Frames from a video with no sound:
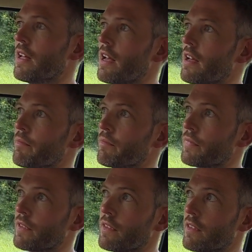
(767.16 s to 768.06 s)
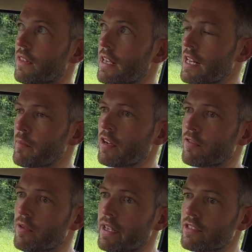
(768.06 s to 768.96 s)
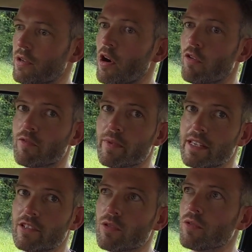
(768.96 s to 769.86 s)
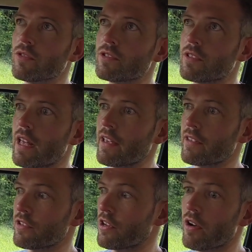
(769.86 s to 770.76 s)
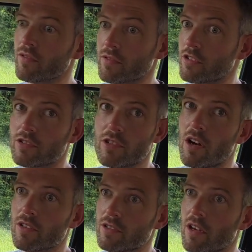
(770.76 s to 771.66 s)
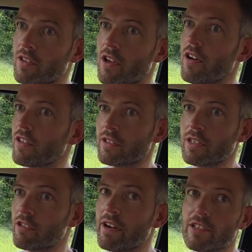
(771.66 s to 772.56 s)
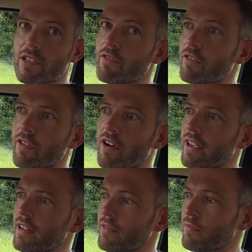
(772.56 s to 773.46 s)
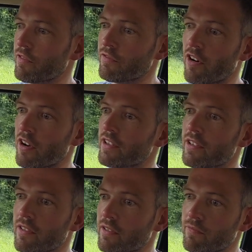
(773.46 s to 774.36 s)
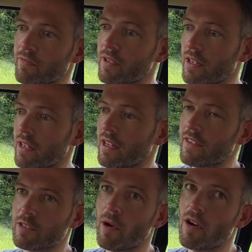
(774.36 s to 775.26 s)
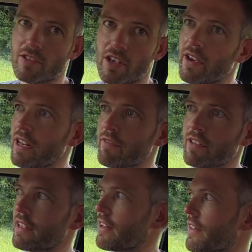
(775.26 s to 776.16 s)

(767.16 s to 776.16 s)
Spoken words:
the inlet manifold gets so hot from the exhaust that you can't start the car. It cranks over fine and fire, and the sparks go and everything like